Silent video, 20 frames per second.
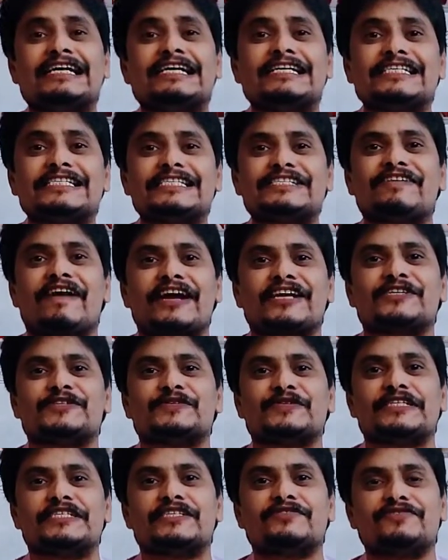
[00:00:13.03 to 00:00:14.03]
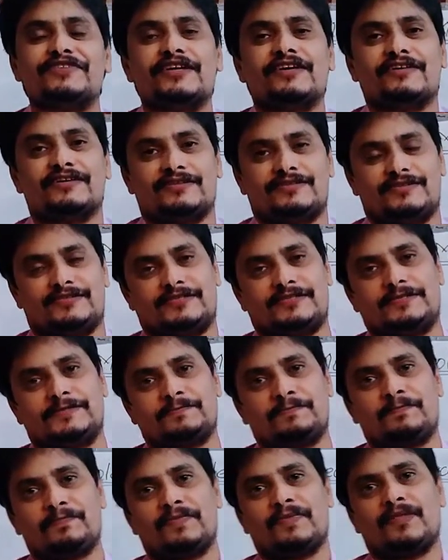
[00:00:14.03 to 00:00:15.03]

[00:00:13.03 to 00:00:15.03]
destructive interference.